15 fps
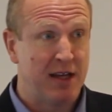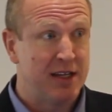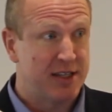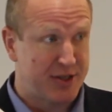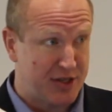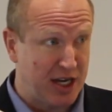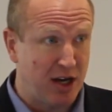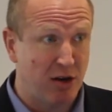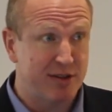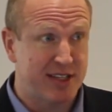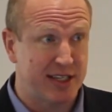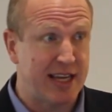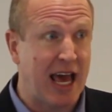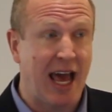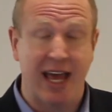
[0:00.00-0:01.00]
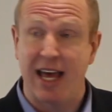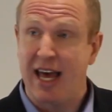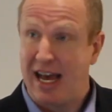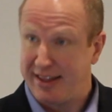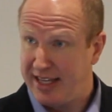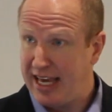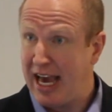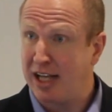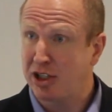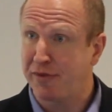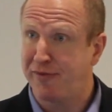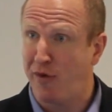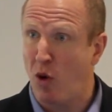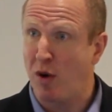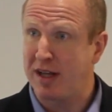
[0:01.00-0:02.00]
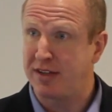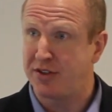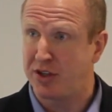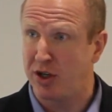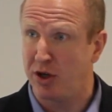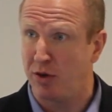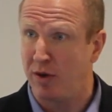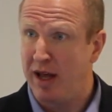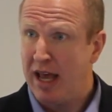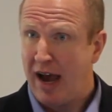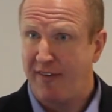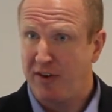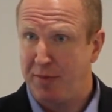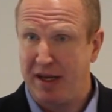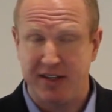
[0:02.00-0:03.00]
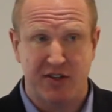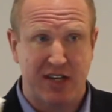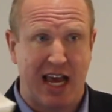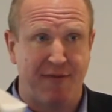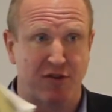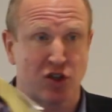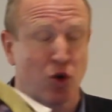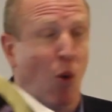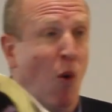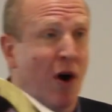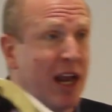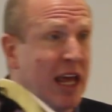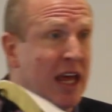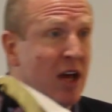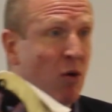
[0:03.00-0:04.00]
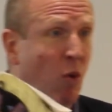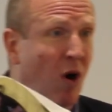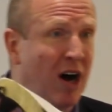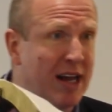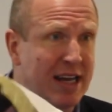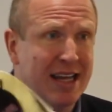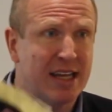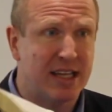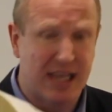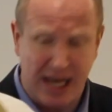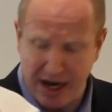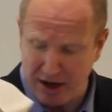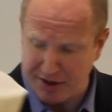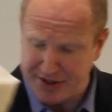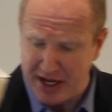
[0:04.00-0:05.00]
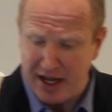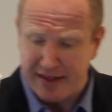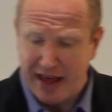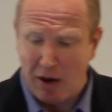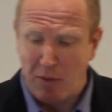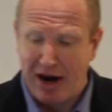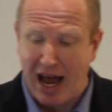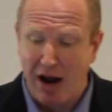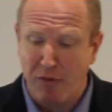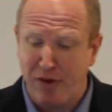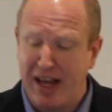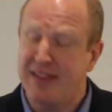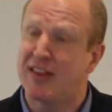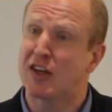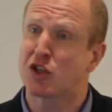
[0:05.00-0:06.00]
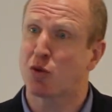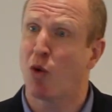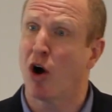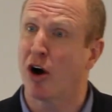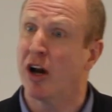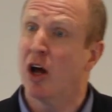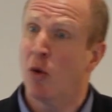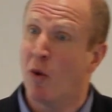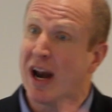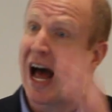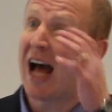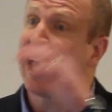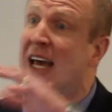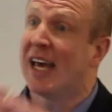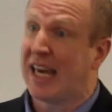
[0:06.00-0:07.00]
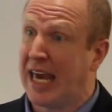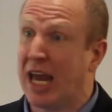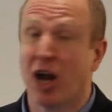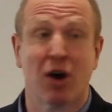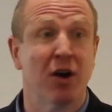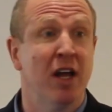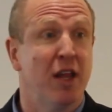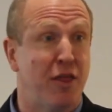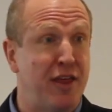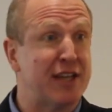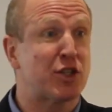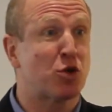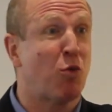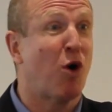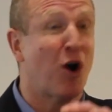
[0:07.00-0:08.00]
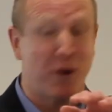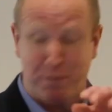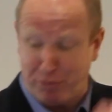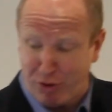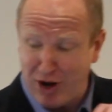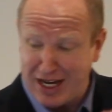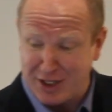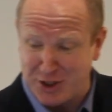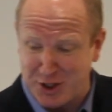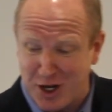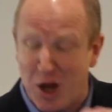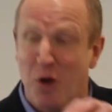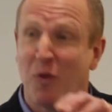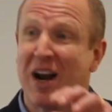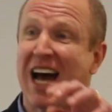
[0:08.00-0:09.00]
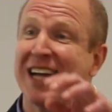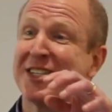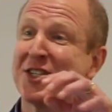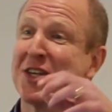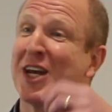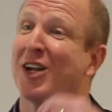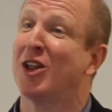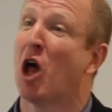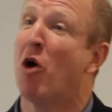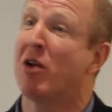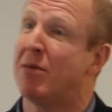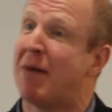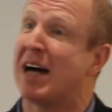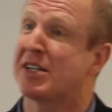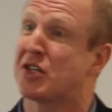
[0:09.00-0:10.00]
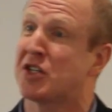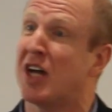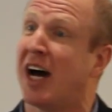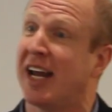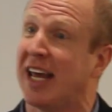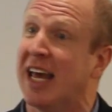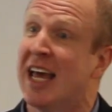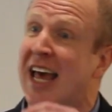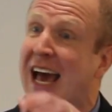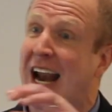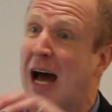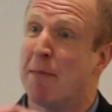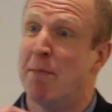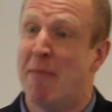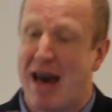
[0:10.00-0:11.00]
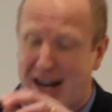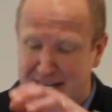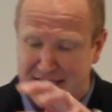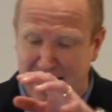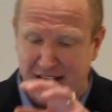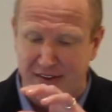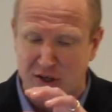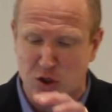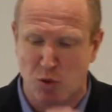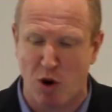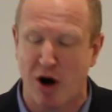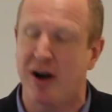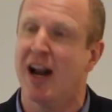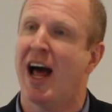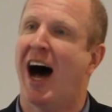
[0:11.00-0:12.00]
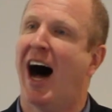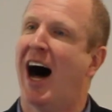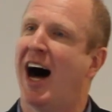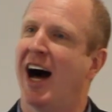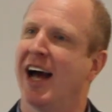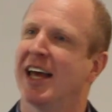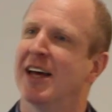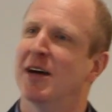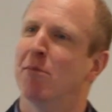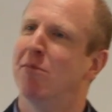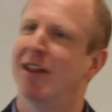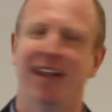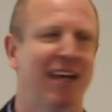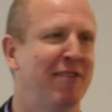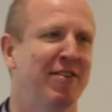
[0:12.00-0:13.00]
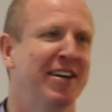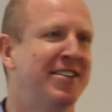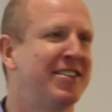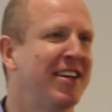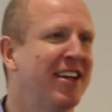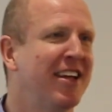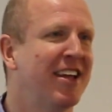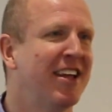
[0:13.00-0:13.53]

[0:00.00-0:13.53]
still today, at the age of 42, after being saved for 21 years, that when I read this word, when I hear this word preached, when I sit alone in my study and I meditate on this word, I believe it.